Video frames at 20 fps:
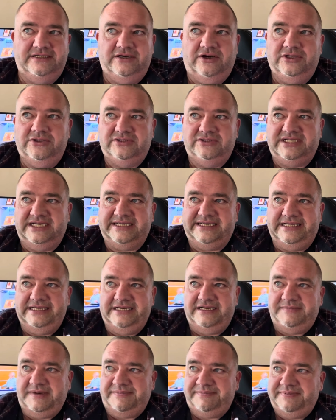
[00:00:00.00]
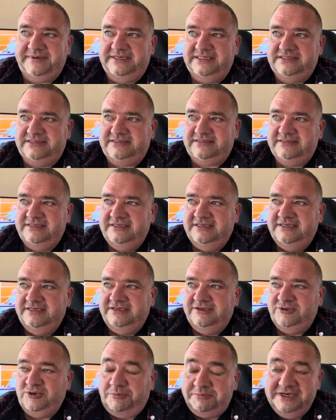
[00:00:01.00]
oh, it looks like Kylian has
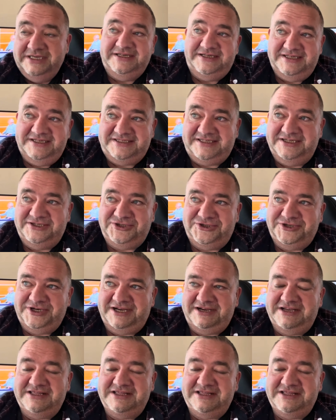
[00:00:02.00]
not made a decision yet.